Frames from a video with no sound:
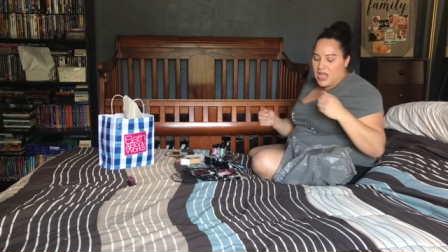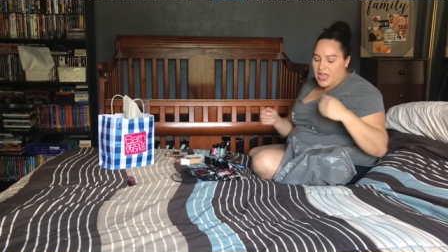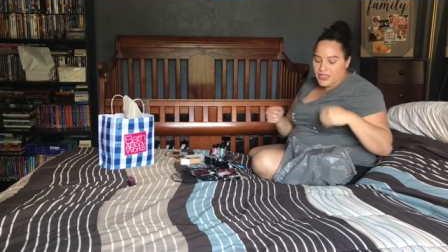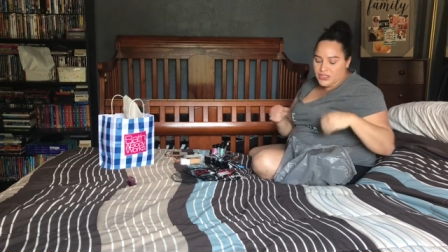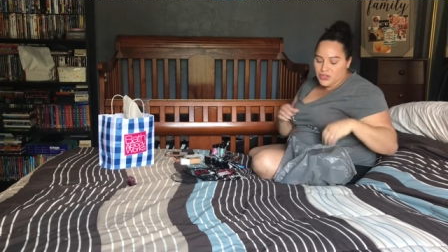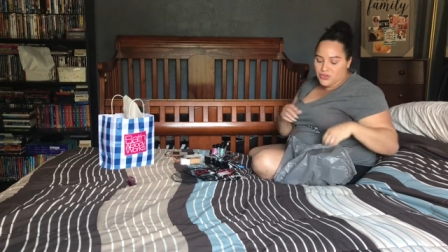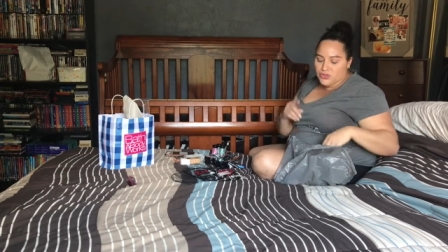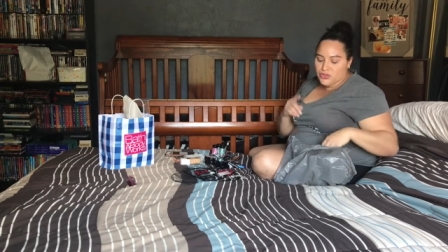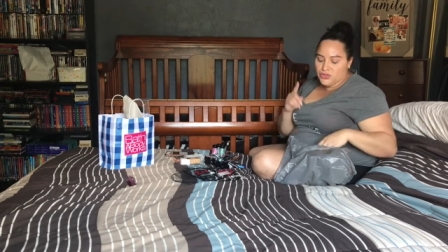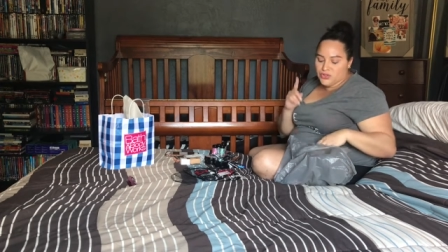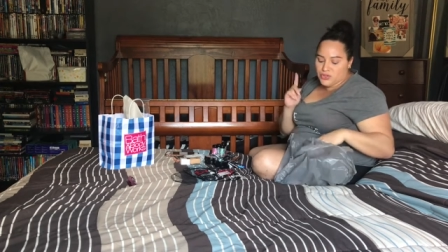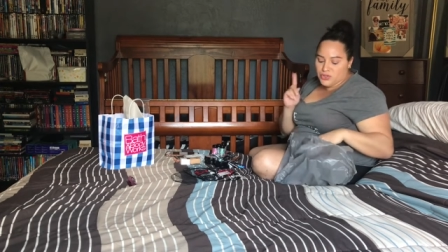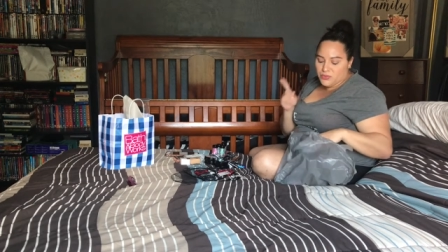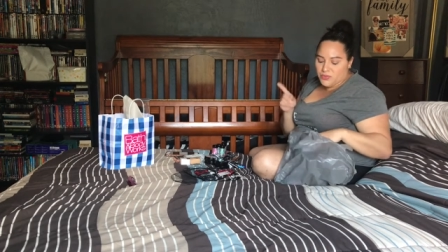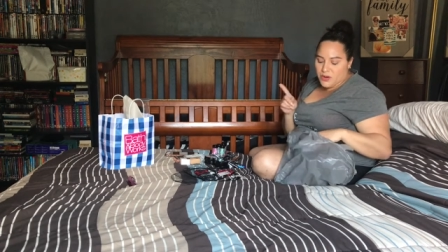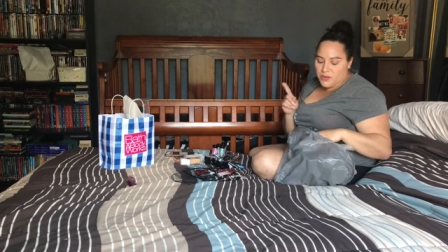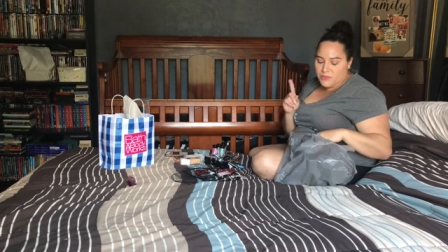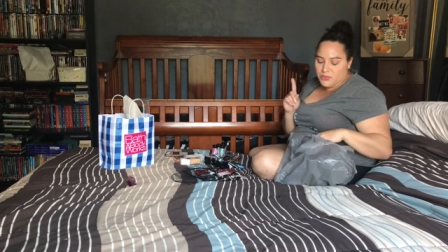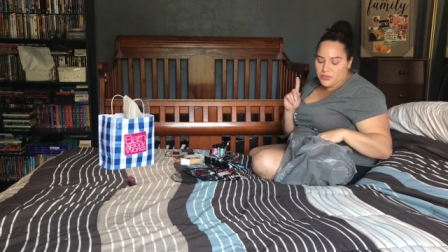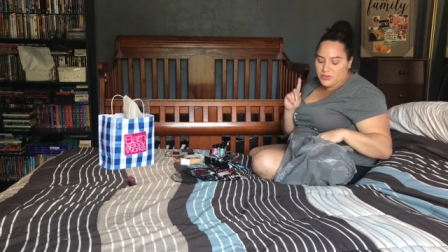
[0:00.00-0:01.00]
I do use the
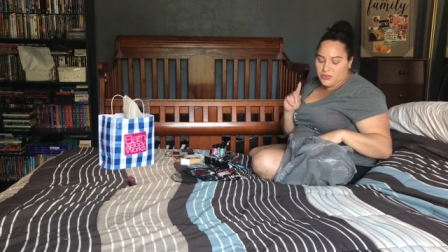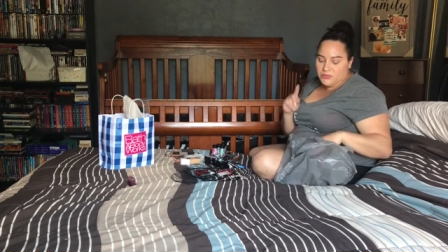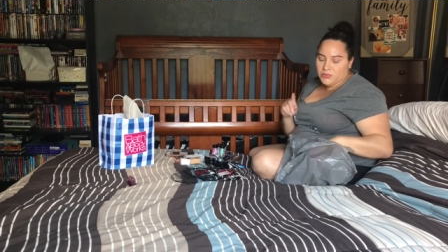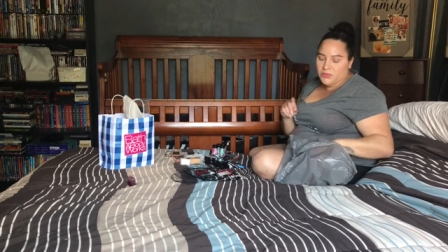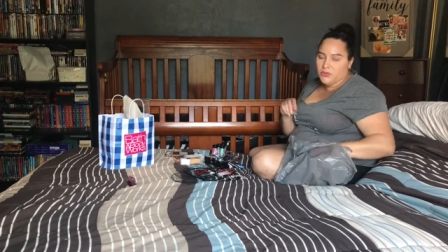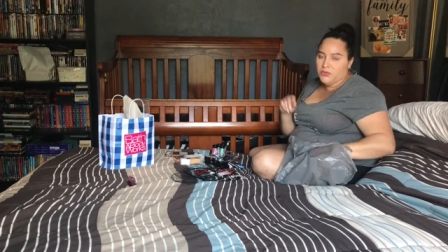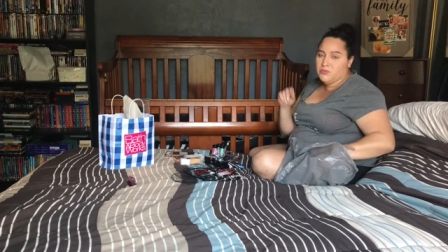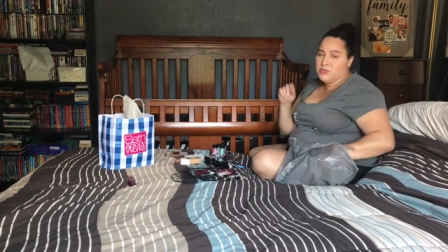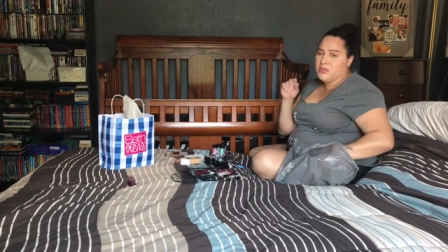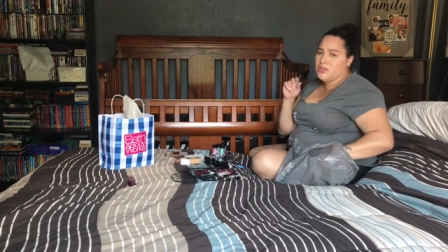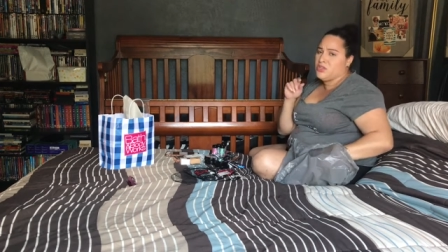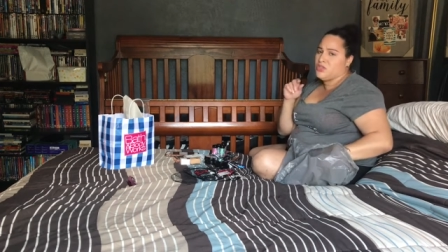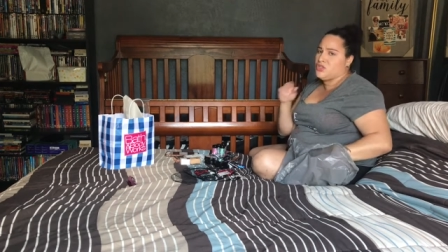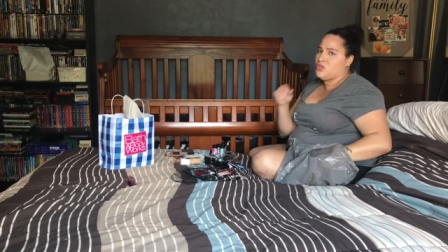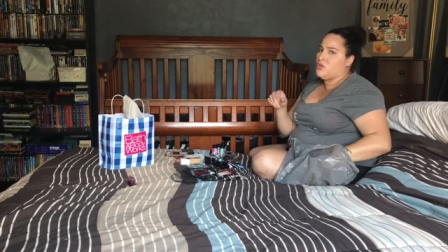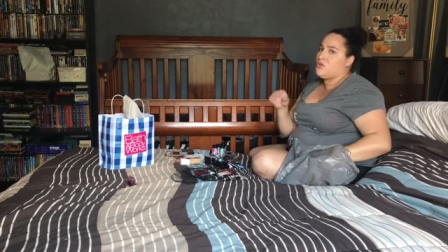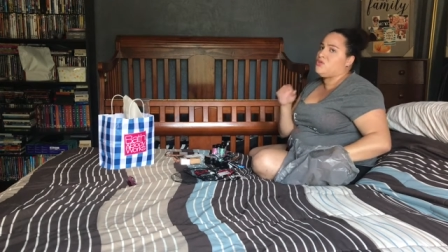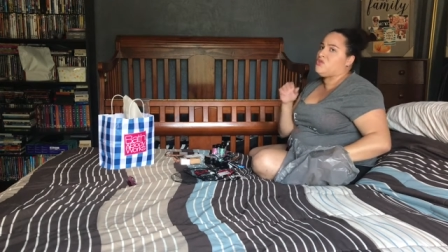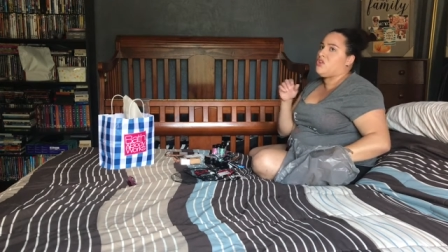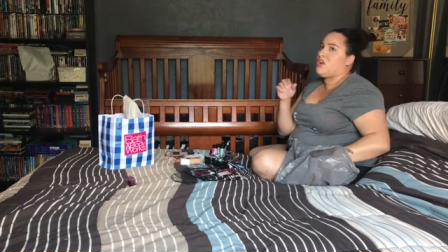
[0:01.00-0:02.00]
purple and the blue because
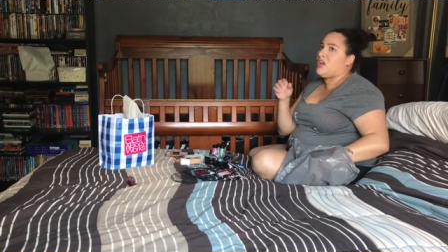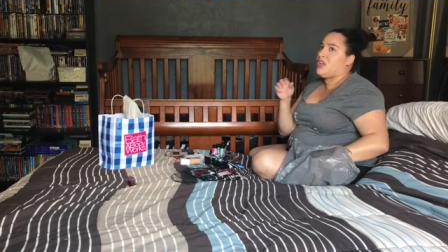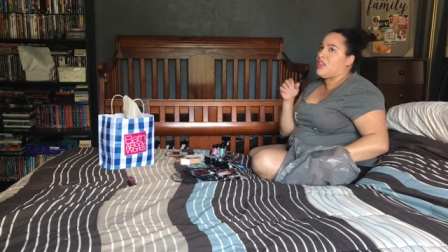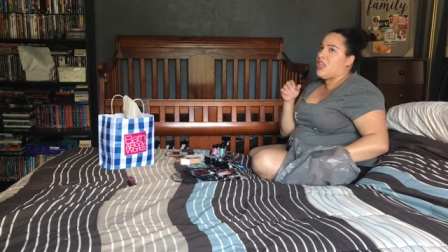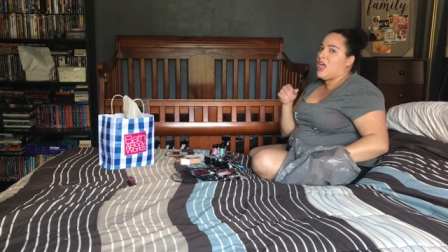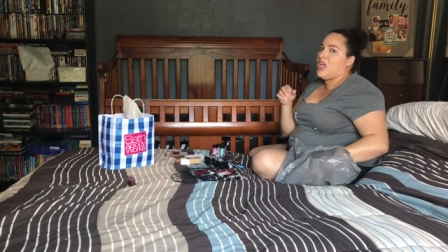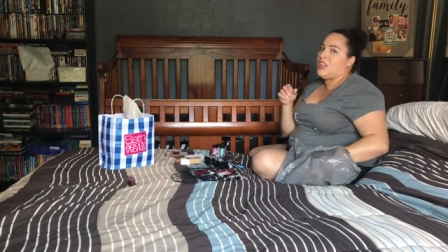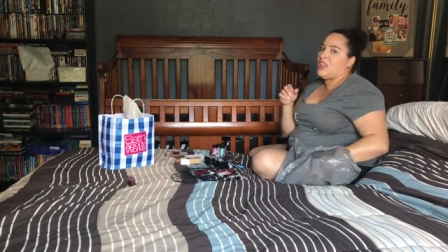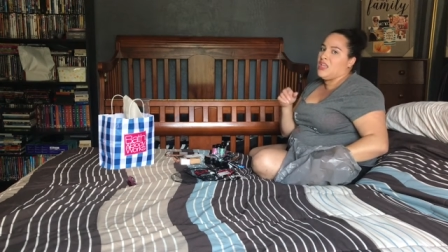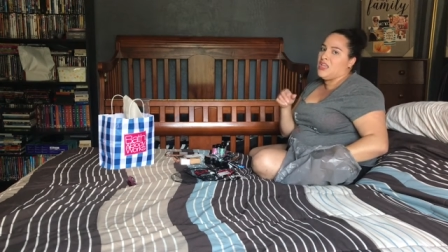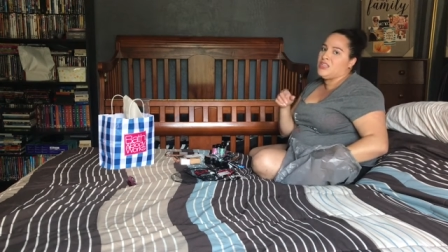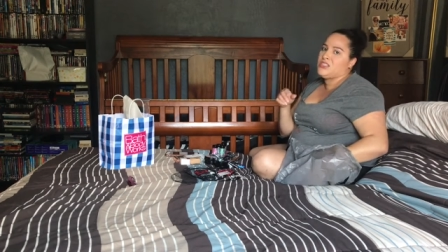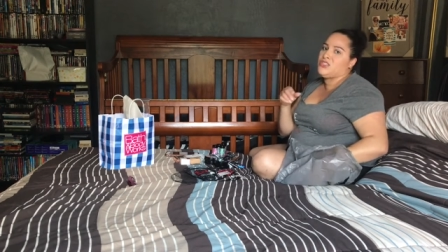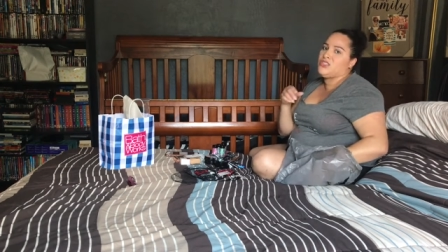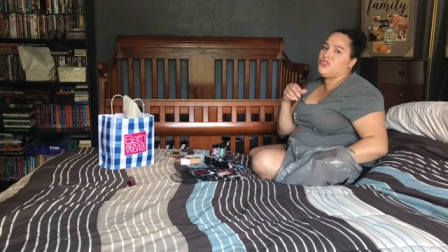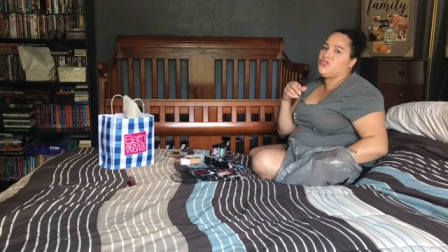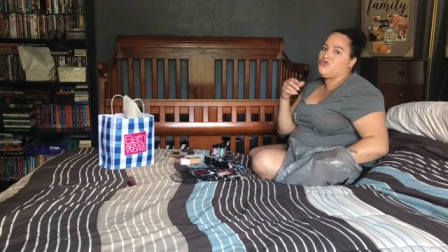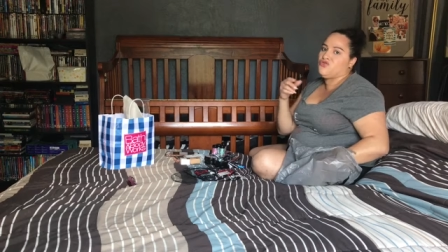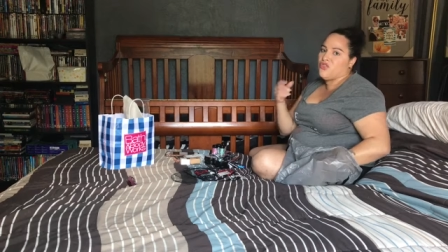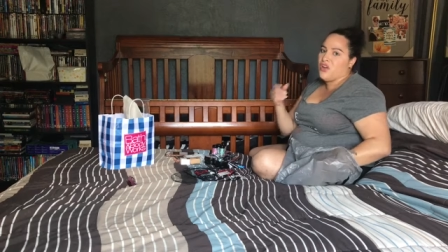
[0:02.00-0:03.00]
those are a lot
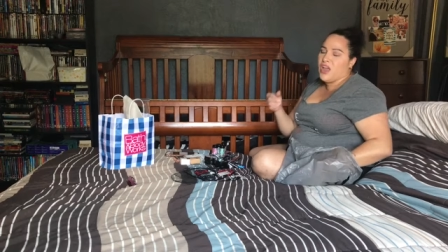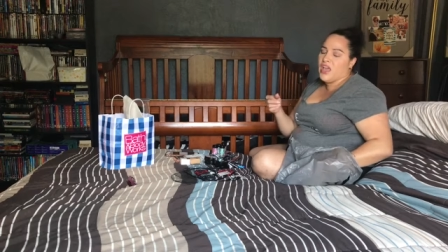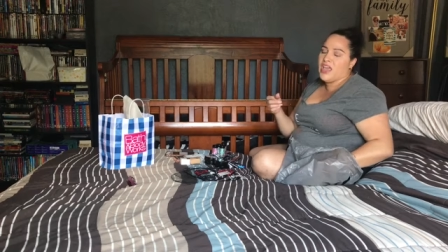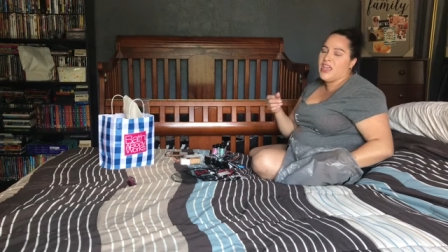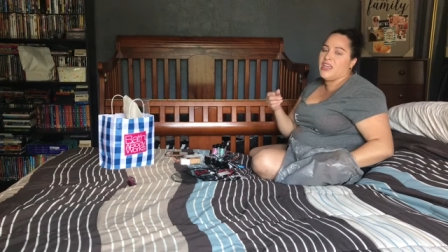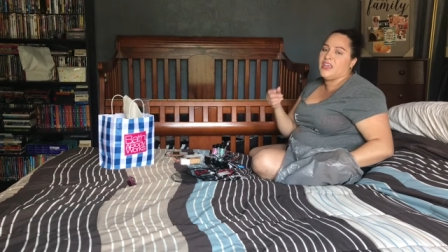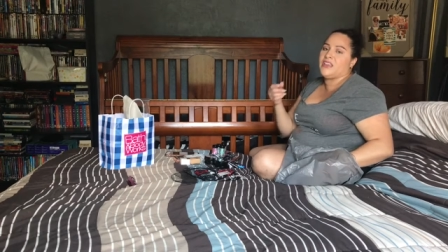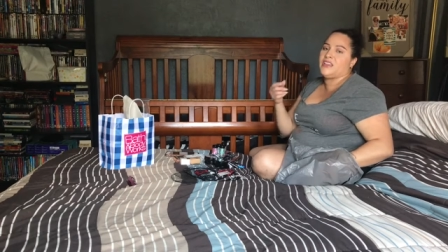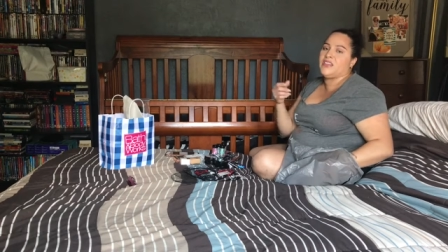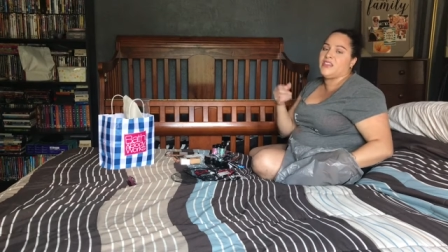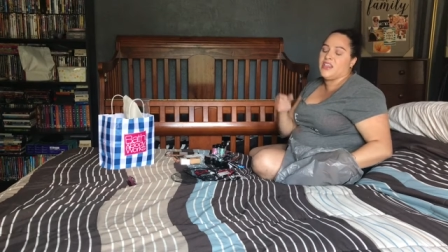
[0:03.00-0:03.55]
less drying